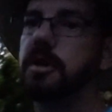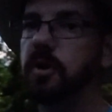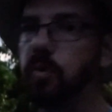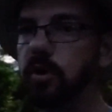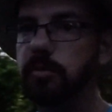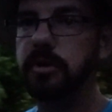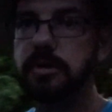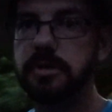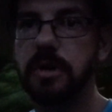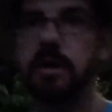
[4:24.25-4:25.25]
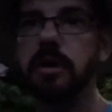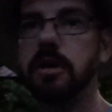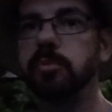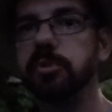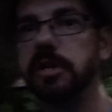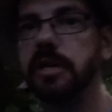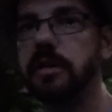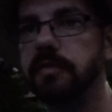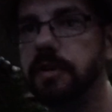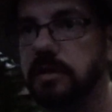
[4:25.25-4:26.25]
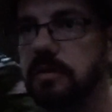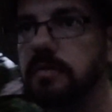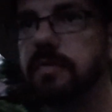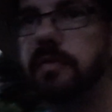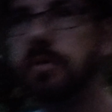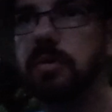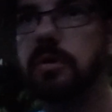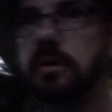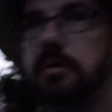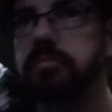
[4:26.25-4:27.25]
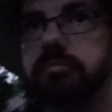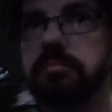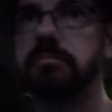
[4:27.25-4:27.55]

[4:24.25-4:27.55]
your wormers are completely ineffective, or